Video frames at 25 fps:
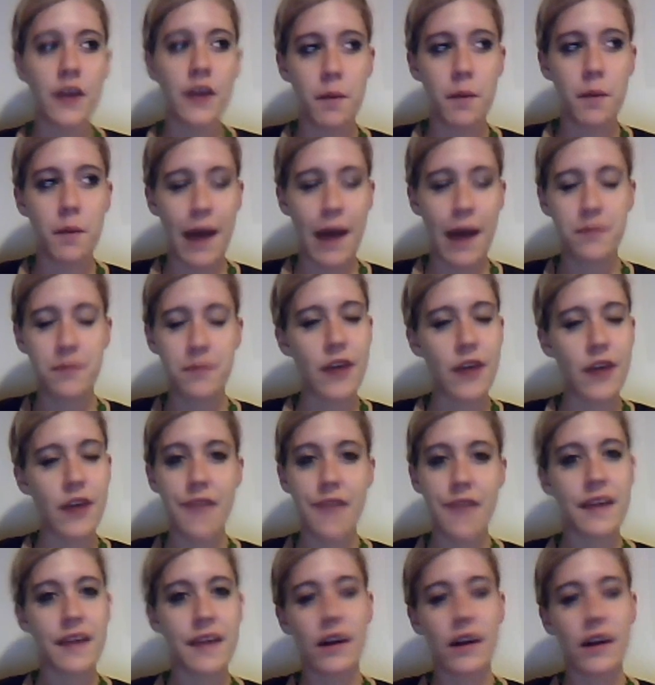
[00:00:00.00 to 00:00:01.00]
perhaps you
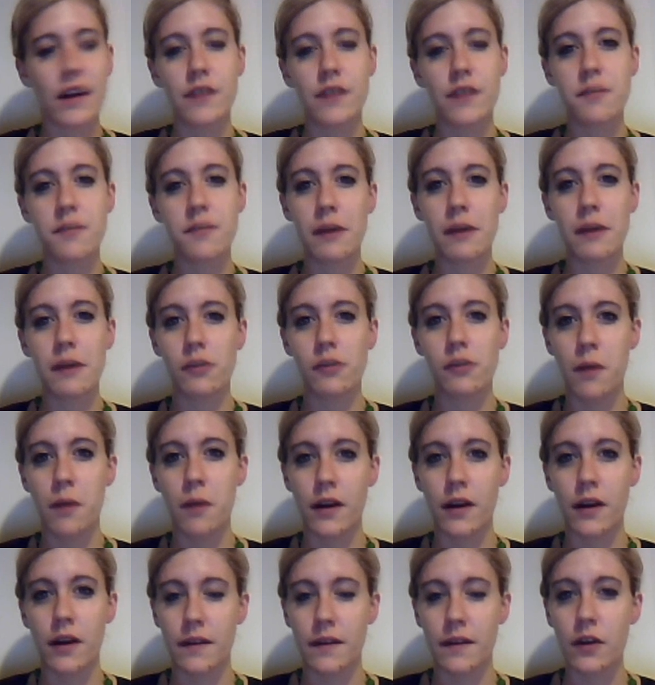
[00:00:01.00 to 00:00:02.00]
have that kind of special
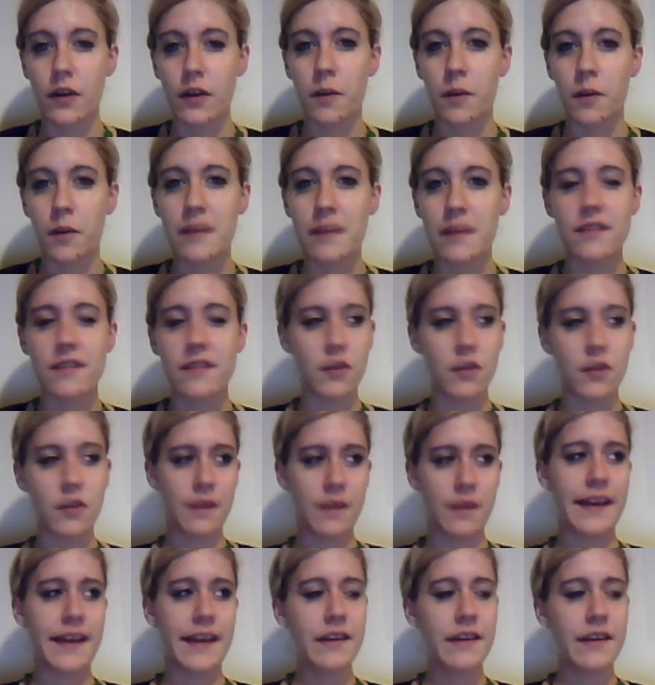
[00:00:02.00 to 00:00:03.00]
partner that you're committed
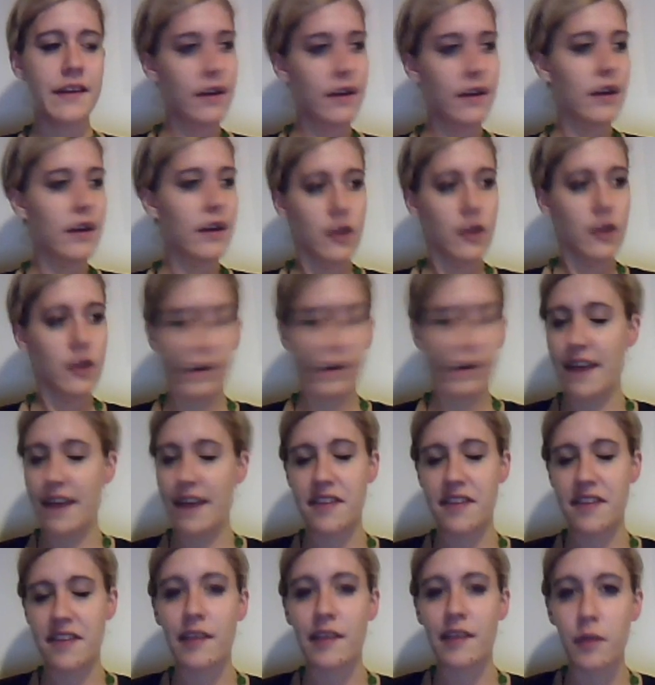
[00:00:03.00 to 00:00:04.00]
to, and then you can
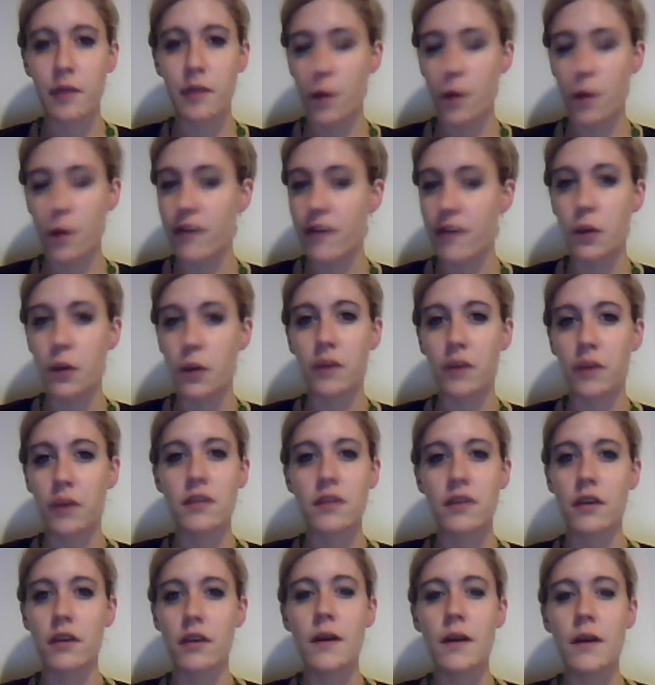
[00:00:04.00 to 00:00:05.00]
have sex with whoever you
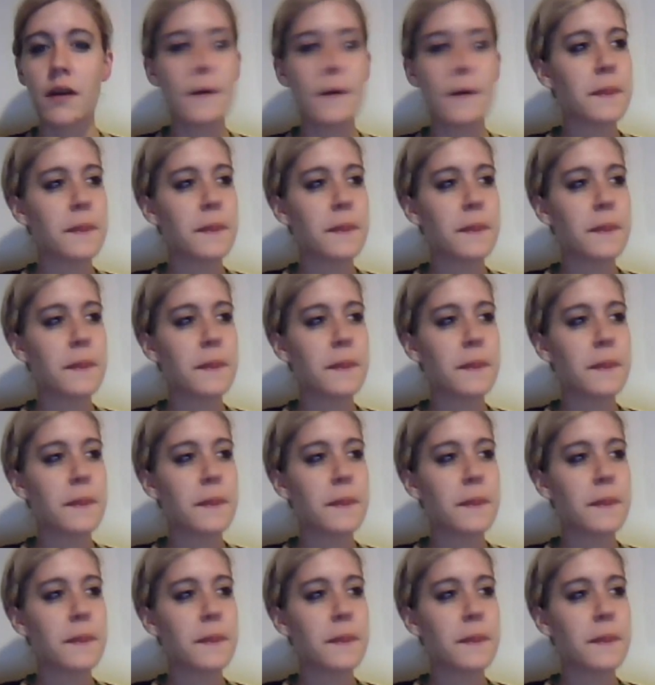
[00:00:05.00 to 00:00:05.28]
want to.